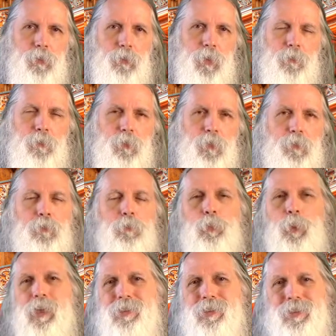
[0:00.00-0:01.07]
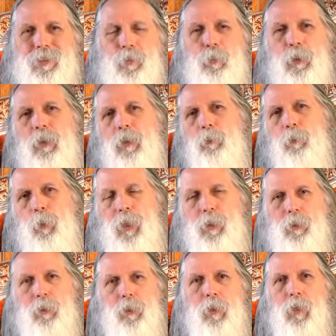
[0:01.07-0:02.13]
level of presence, being
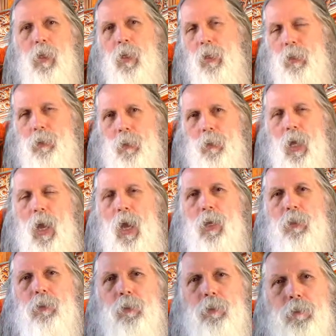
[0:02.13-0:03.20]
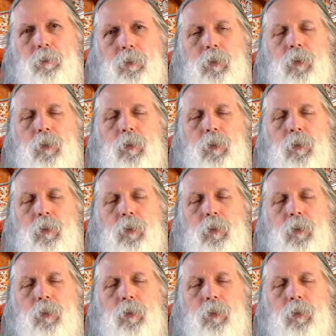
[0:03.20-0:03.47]
present. That's an active